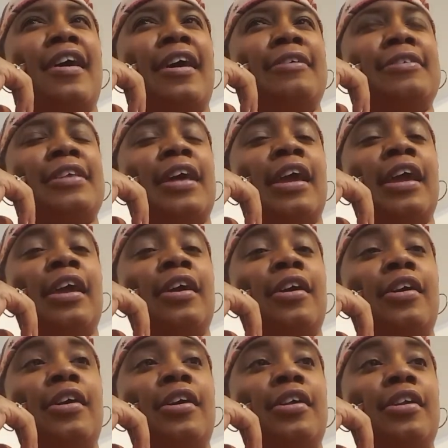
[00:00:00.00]
I was like,
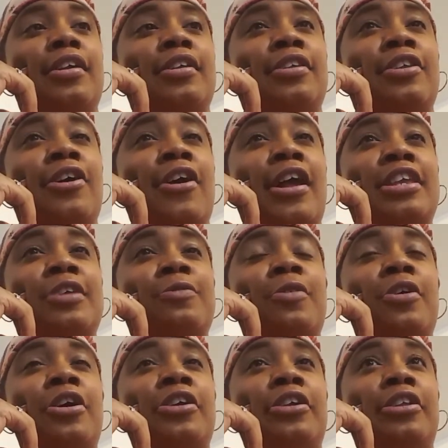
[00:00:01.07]
no, I just
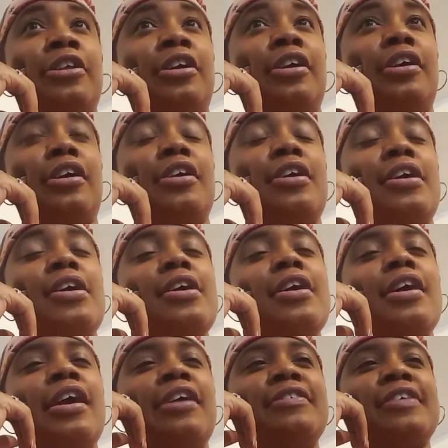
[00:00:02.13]
want her to look.
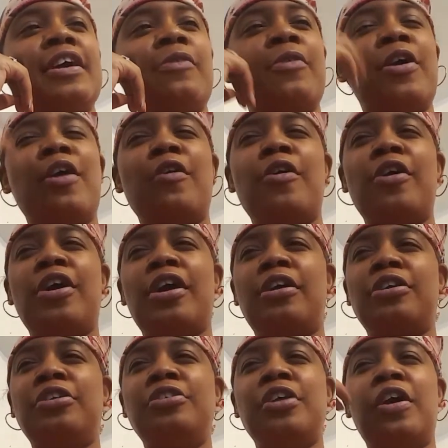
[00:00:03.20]
He was like, well,
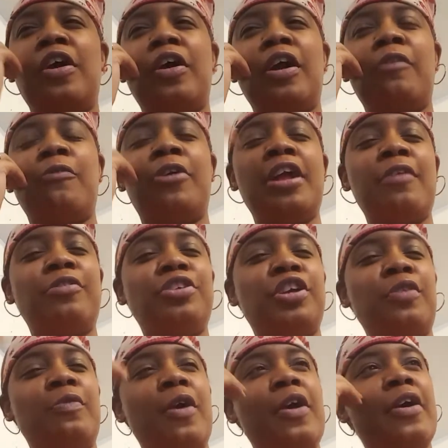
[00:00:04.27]
you know, whatever
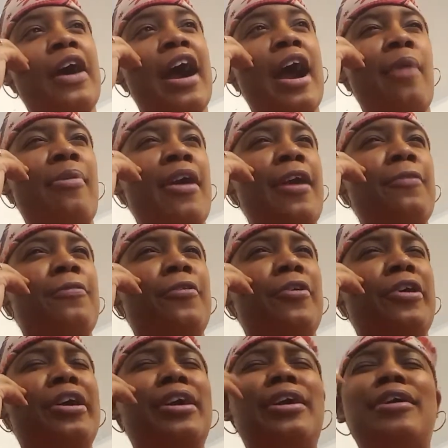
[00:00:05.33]
she wants, I'll pay
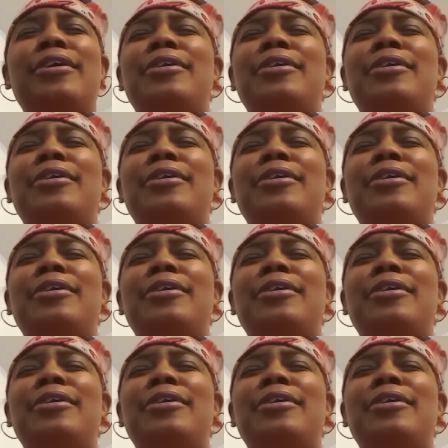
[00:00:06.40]
for it.